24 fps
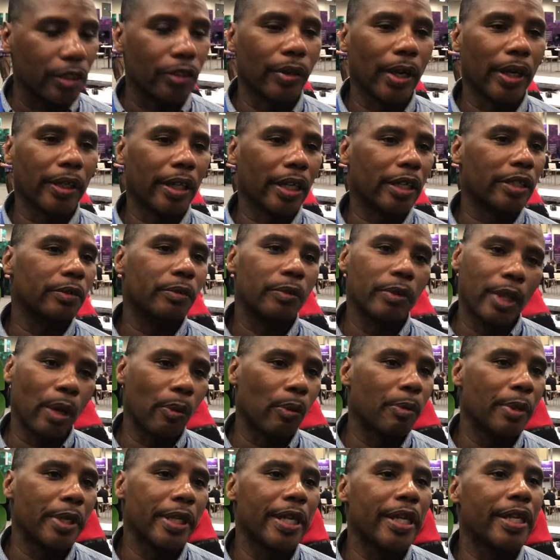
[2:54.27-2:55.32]
correct? Could, that
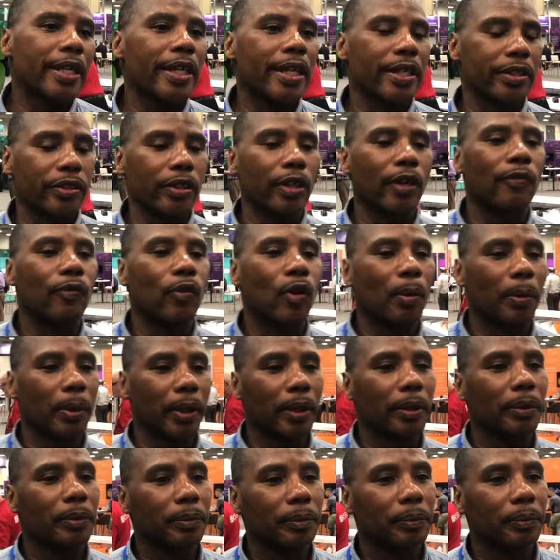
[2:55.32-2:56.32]
would be any Excel formula.